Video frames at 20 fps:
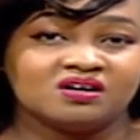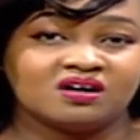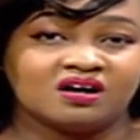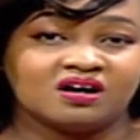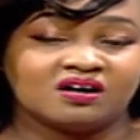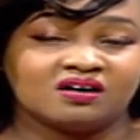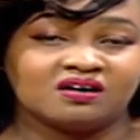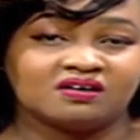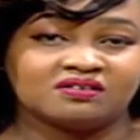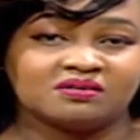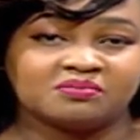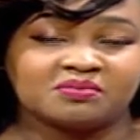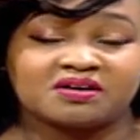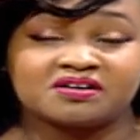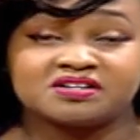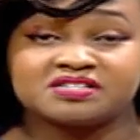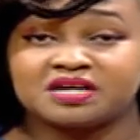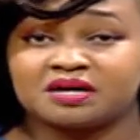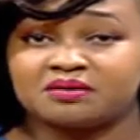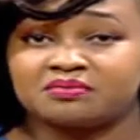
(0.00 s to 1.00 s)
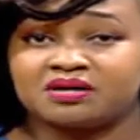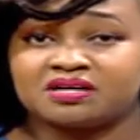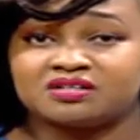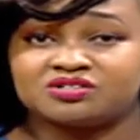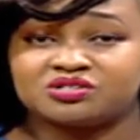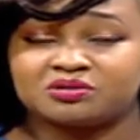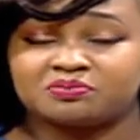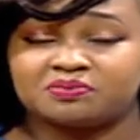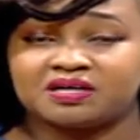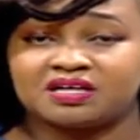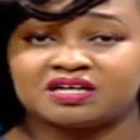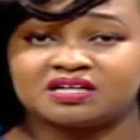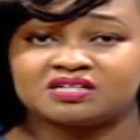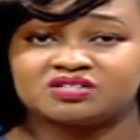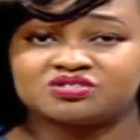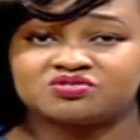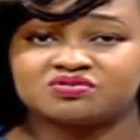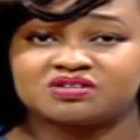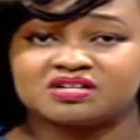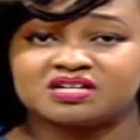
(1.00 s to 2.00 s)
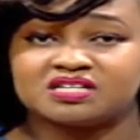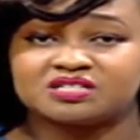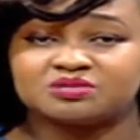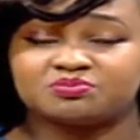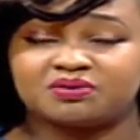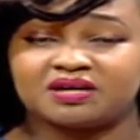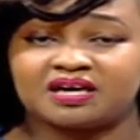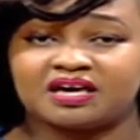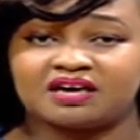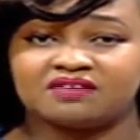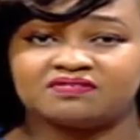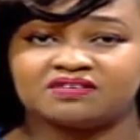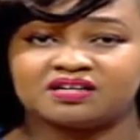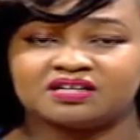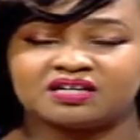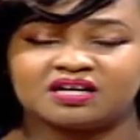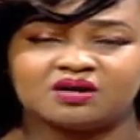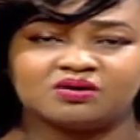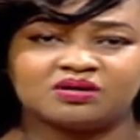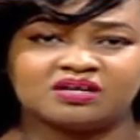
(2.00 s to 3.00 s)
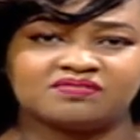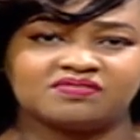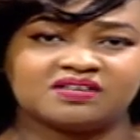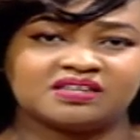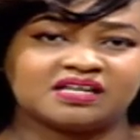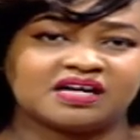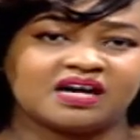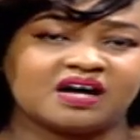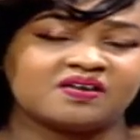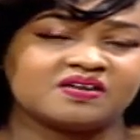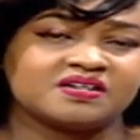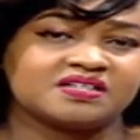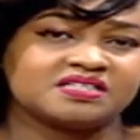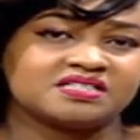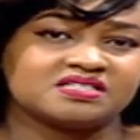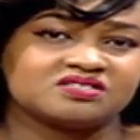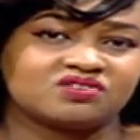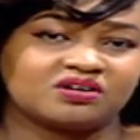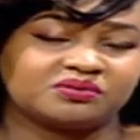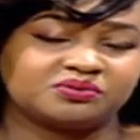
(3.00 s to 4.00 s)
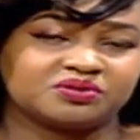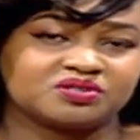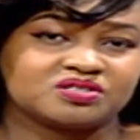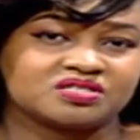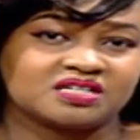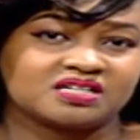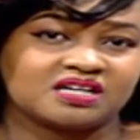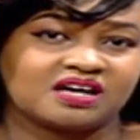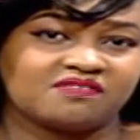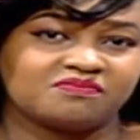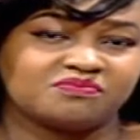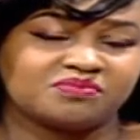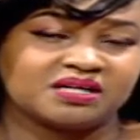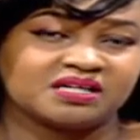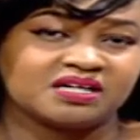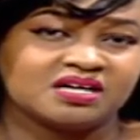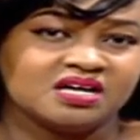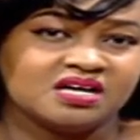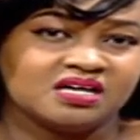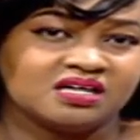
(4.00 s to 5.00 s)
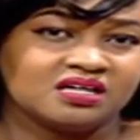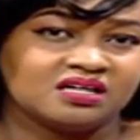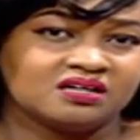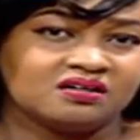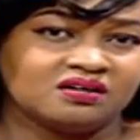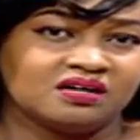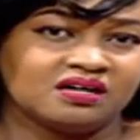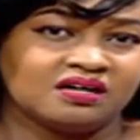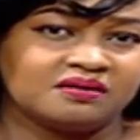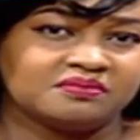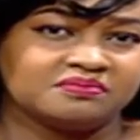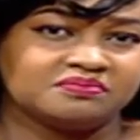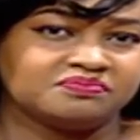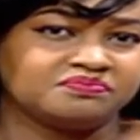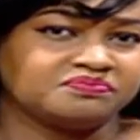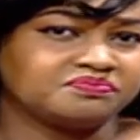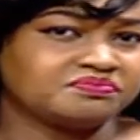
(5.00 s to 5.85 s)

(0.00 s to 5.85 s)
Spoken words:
the maritime and shipping industry is behaving given the current disruptions that have been, you know,